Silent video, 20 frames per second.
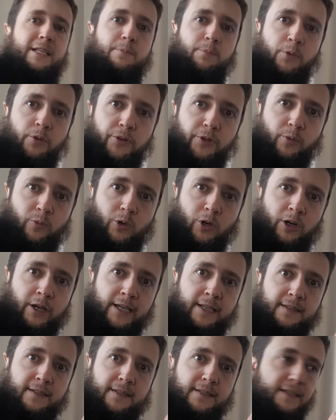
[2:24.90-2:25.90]
put the
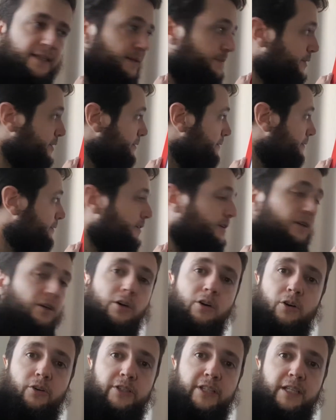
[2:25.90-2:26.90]
y-intercept
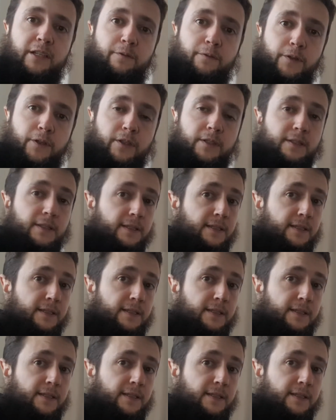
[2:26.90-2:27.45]
on here first.